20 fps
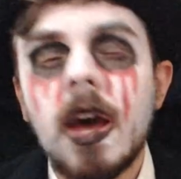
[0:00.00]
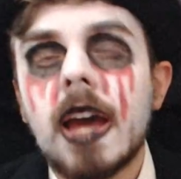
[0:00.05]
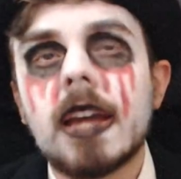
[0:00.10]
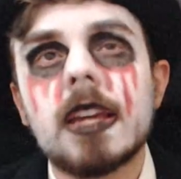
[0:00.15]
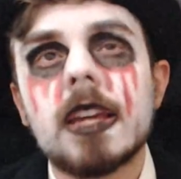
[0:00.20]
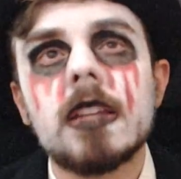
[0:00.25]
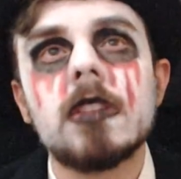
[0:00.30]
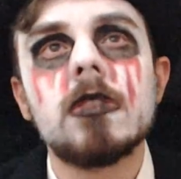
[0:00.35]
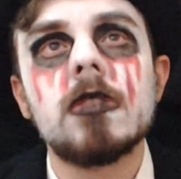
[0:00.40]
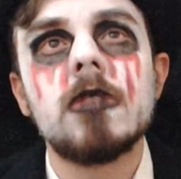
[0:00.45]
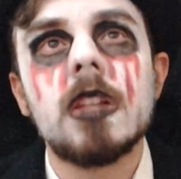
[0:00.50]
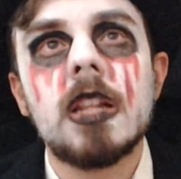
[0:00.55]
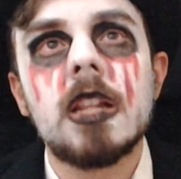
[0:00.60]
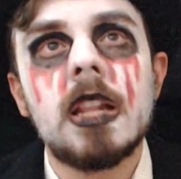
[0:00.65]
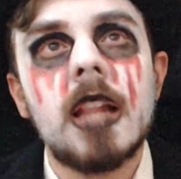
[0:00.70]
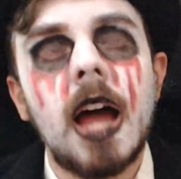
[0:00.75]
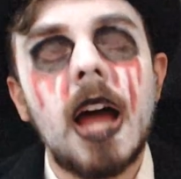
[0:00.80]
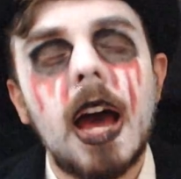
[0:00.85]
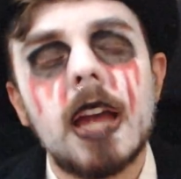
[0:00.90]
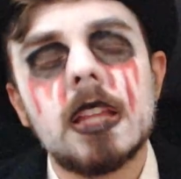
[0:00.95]
back into the
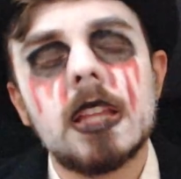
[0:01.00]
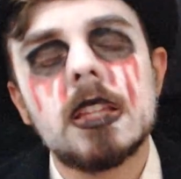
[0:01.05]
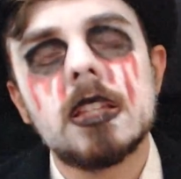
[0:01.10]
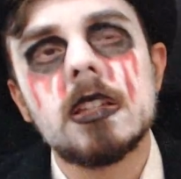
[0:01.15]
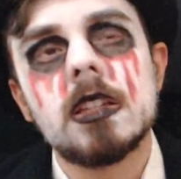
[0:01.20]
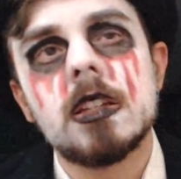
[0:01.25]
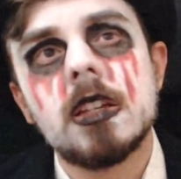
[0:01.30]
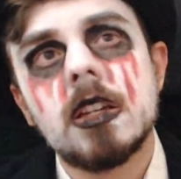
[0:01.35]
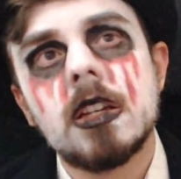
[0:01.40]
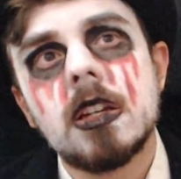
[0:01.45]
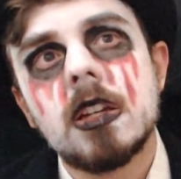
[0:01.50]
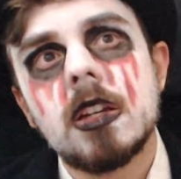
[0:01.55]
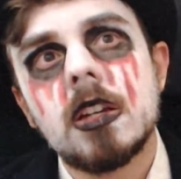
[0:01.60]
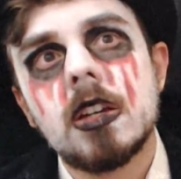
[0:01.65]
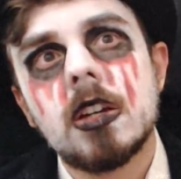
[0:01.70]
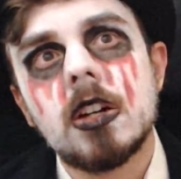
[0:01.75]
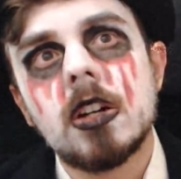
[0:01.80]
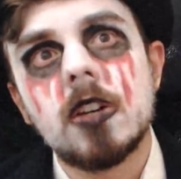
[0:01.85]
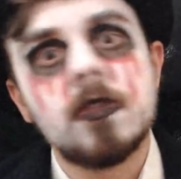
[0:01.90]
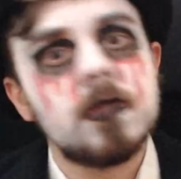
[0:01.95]
light
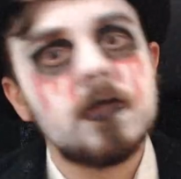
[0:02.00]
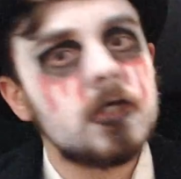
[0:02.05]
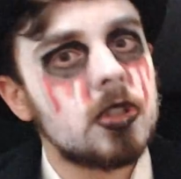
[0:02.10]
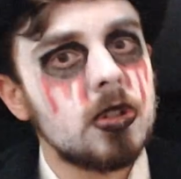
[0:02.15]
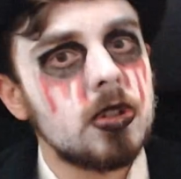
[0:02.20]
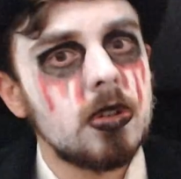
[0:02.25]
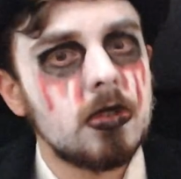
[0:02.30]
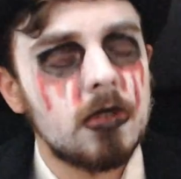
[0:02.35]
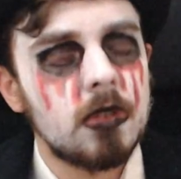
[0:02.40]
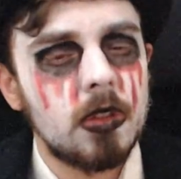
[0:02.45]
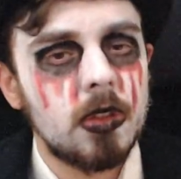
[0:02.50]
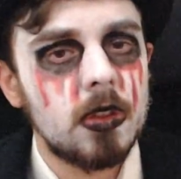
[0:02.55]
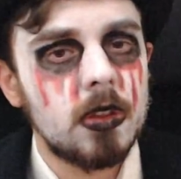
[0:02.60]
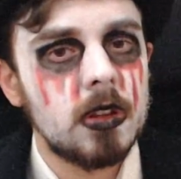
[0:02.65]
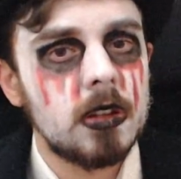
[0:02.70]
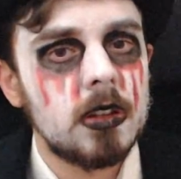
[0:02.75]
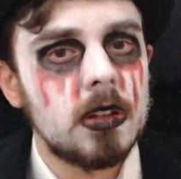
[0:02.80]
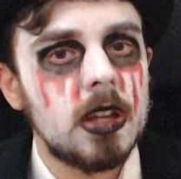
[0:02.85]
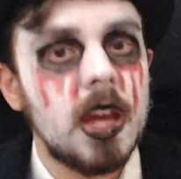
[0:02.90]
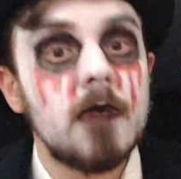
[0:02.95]
of truth
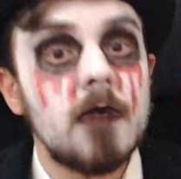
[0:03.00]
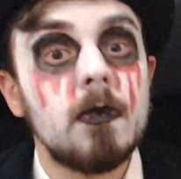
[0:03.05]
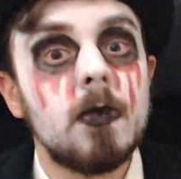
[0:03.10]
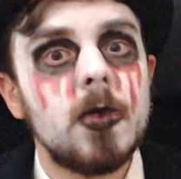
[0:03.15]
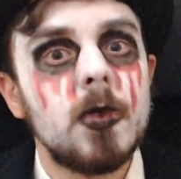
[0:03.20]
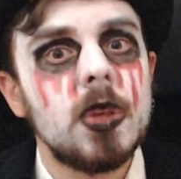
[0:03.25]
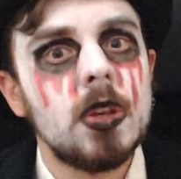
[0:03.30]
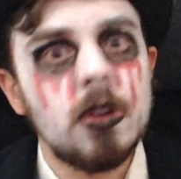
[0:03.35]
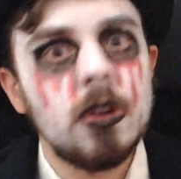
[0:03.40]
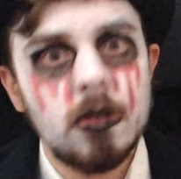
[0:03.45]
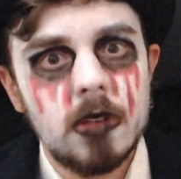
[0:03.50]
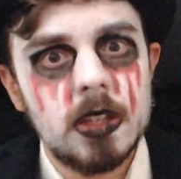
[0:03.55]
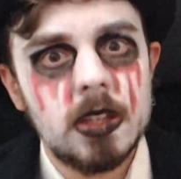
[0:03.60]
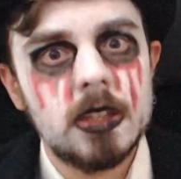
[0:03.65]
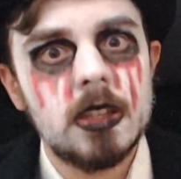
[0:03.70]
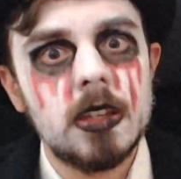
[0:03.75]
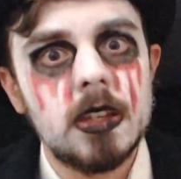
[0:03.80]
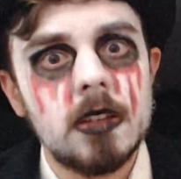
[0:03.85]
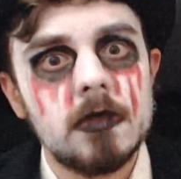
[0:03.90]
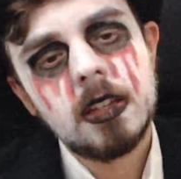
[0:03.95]
and
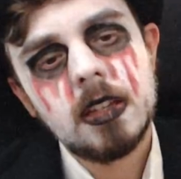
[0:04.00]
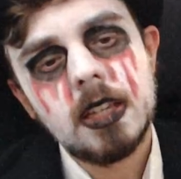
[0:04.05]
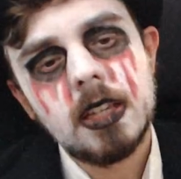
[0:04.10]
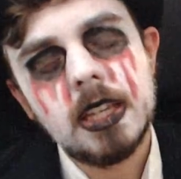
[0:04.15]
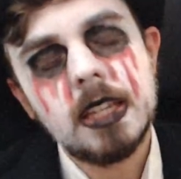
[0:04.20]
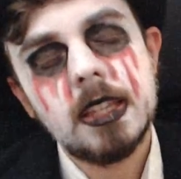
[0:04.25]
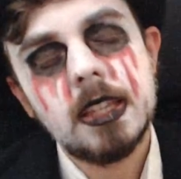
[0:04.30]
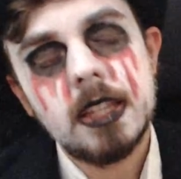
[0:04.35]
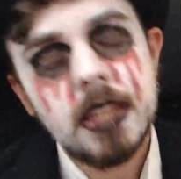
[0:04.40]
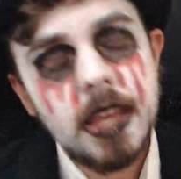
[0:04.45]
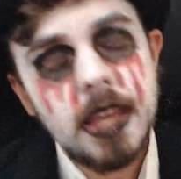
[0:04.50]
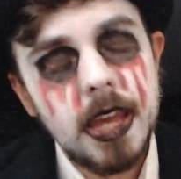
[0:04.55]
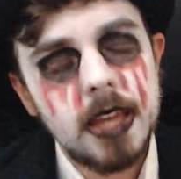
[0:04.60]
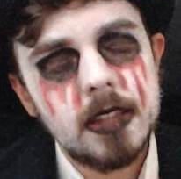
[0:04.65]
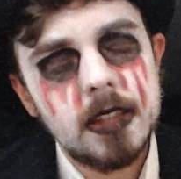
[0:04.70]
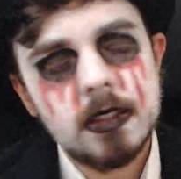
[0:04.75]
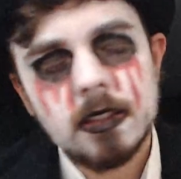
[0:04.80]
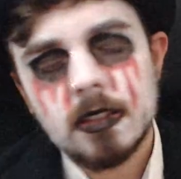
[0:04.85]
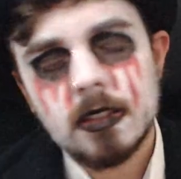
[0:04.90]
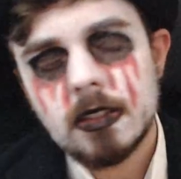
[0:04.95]
purity. In the
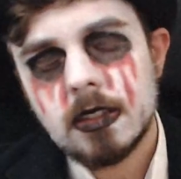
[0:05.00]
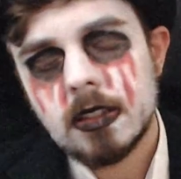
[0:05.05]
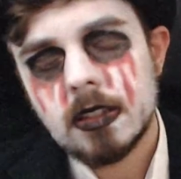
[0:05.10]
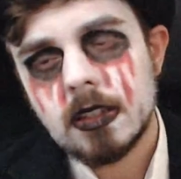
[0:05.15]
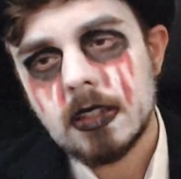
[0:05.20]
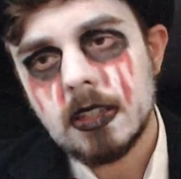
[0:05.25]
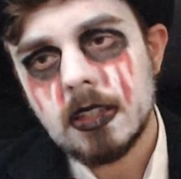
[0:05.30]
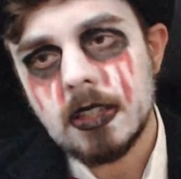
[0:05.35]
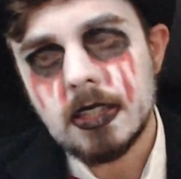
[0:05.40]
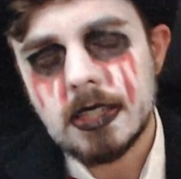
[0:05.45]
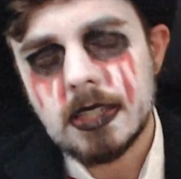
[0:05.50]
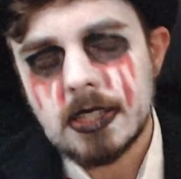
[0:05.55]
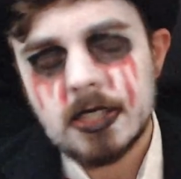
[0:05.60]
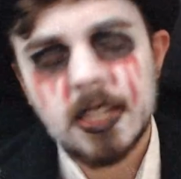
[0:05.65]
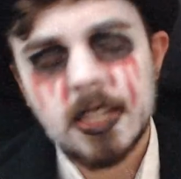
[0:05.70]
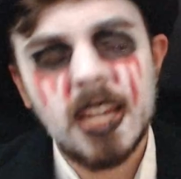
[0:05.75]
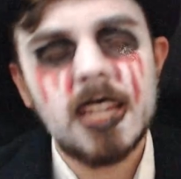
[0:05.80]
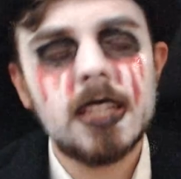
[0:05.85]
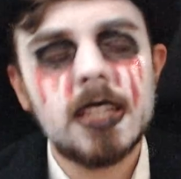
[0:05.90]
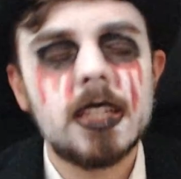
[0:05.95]
end, his
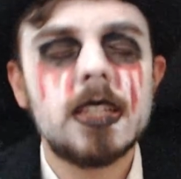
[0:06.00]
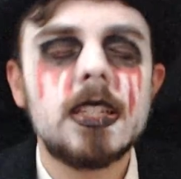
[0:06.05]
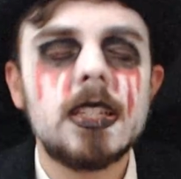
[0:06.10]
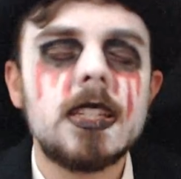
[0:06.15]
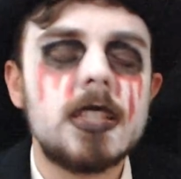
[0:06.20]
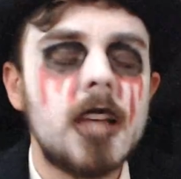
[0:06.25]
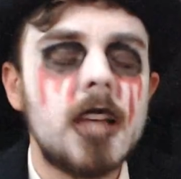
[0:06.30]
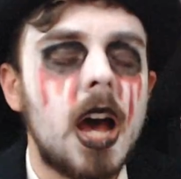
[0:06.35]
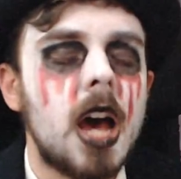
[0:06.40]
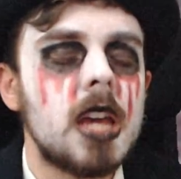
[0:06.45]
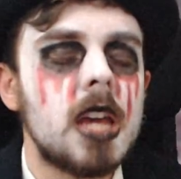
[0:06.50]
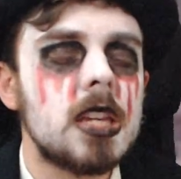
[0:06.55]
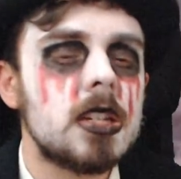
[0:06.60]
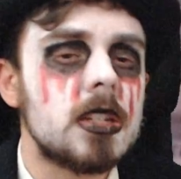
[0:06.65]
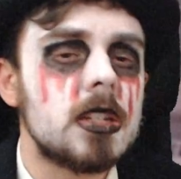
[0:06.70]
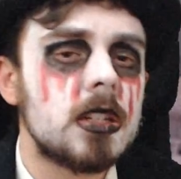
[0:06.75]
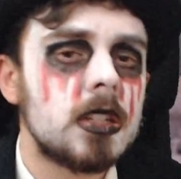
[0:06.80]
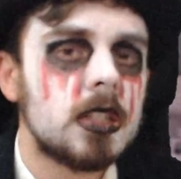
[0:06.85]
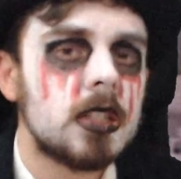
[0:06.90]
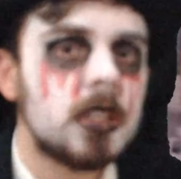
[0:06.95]
tainted
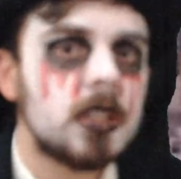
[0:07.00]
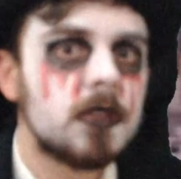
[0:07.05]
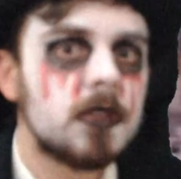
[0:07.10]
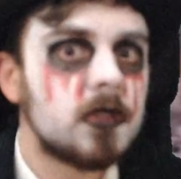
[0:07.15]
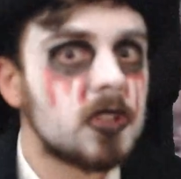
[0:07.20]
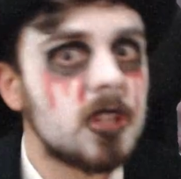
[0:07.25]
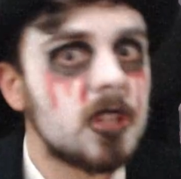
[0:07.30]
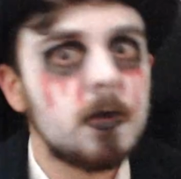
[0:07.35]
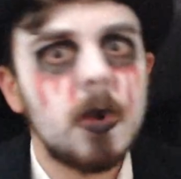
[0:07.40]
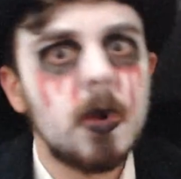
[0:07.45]
desire for the